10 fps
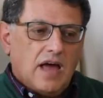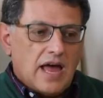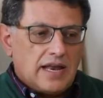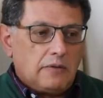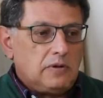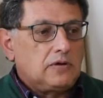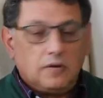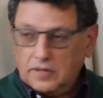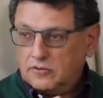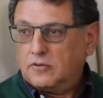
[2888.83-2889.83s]
and I will
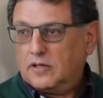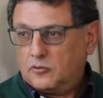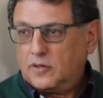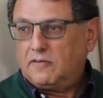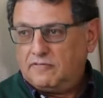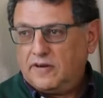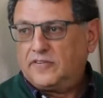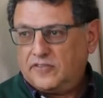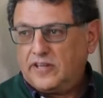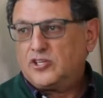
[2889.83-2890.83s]
come into the 21st
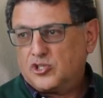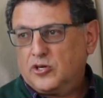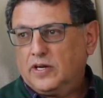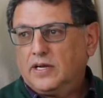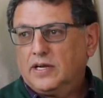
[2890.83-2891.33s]
century,